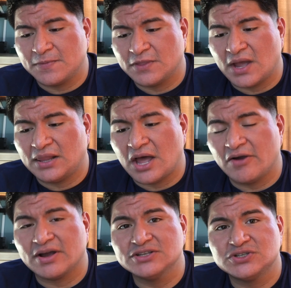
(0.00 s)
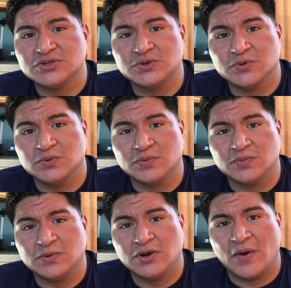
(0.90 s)
allowing us to
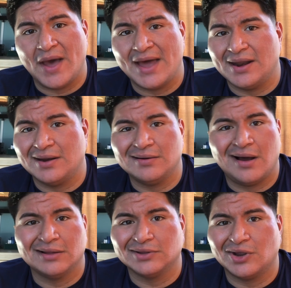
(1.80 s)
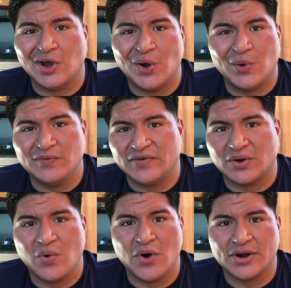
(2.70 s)
edit on the go,
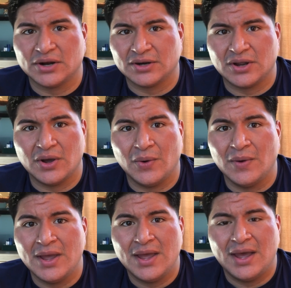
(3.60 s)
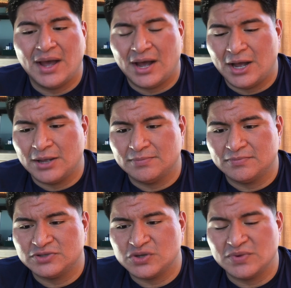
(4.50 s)
record on the go,
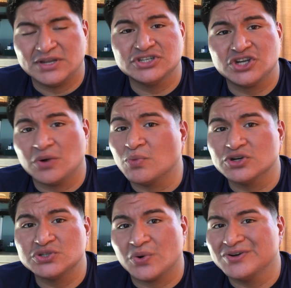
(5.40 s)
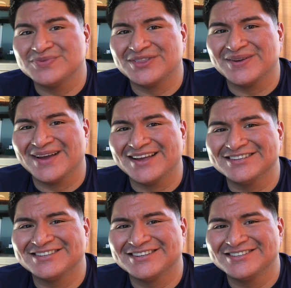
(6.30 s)
so we can share more stories with you
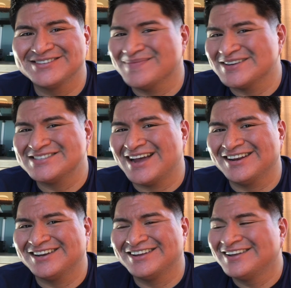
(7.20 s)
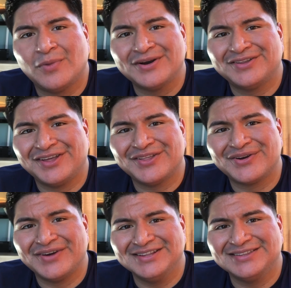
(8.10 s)
guys. So I'm excited. One of the other
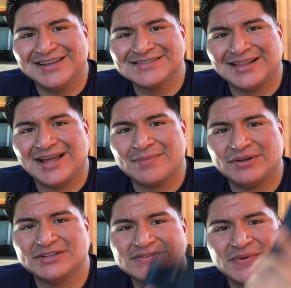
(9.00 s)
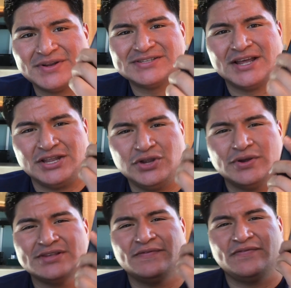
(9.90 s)
great things I like about this phone is that you
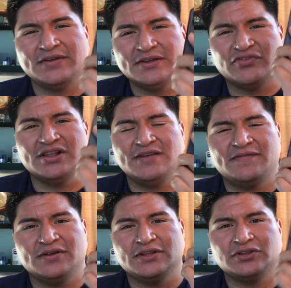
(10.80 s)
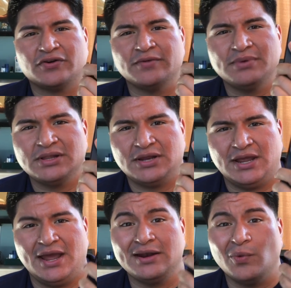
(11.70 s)
can really feel the durability
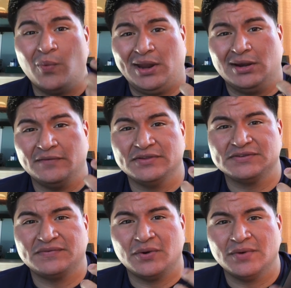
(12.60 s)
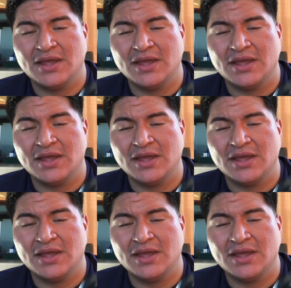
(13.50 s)
and the weight of this phone.